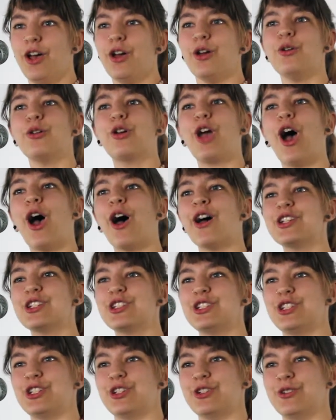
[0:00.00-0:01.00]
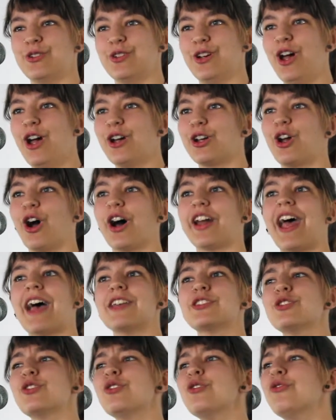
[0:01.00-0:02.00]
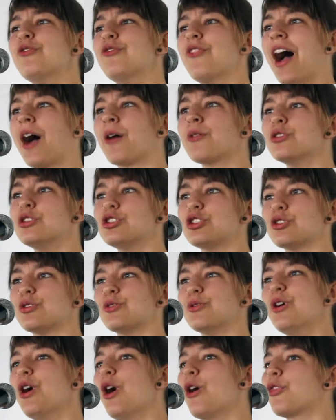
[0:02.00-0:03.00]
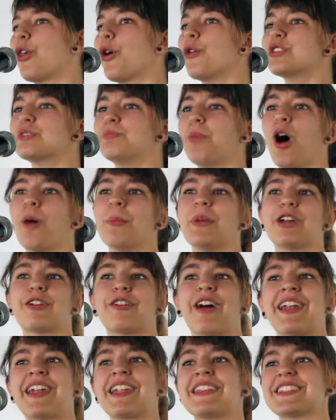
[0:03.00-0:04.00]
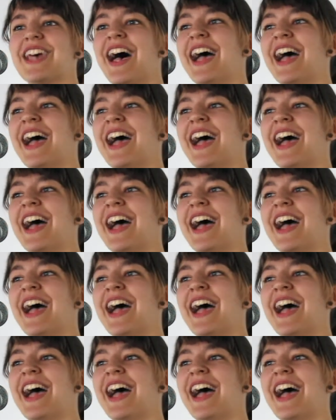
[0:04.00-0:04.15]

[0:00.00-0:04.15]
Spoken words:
Who cursed you, goddess? Who found you those pomegranates?